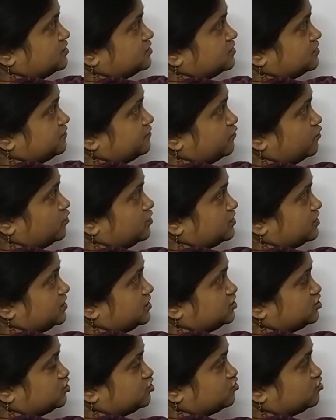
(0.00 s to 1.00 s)
the
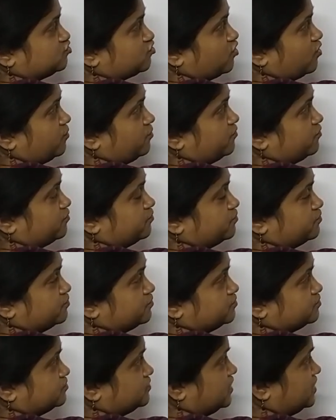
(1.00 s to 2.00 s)
voltage drop,
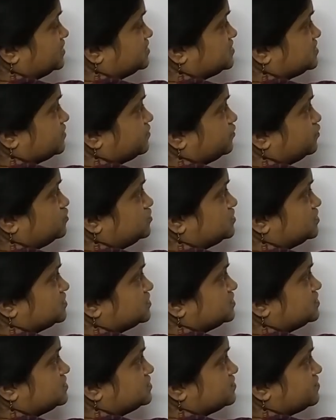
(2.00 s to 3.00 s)
let's suppose this
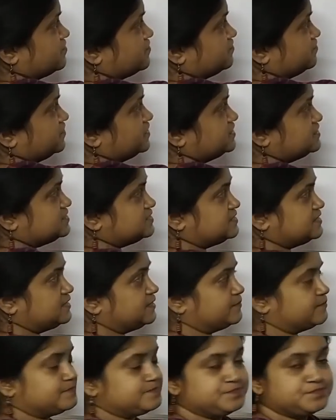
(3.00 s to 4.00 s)
is VC,
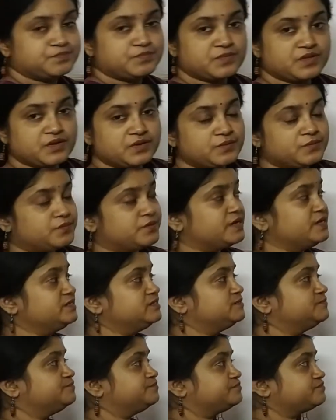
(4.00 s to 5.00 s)
right?
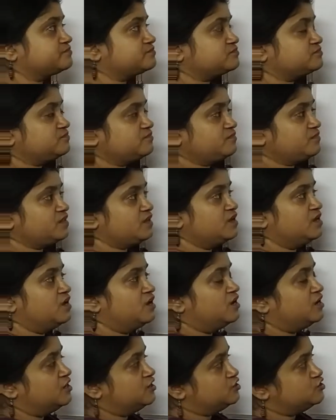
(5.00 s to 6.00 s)

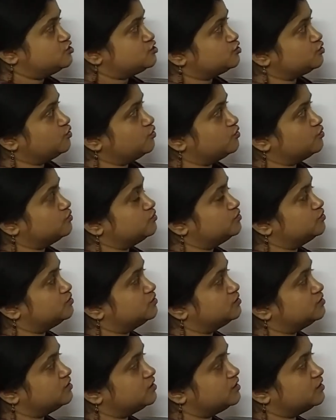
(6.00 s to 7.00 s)
So
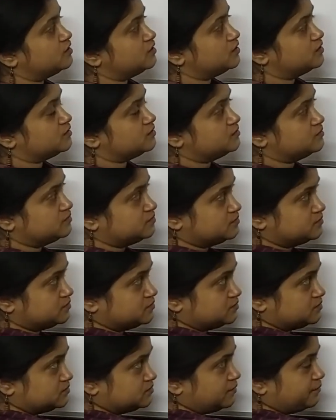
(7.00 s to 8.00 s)

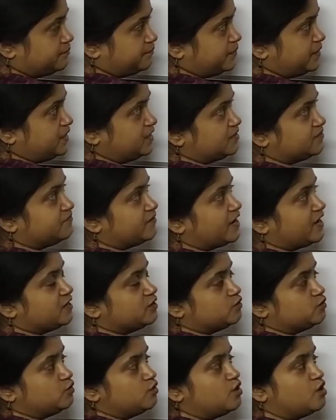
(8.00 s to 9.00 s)
the peak
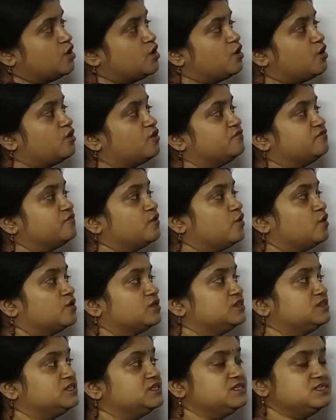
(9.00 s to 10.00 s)
value of
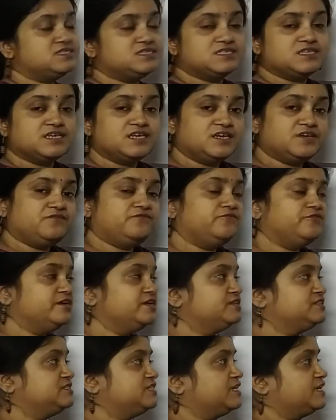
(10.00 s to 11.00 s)
all this, if
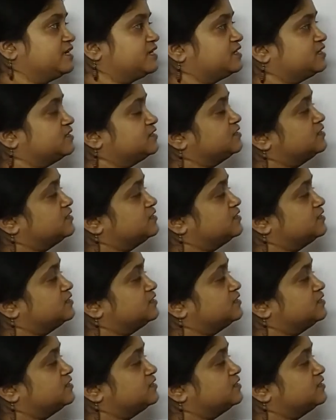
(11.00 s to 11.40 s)
we take,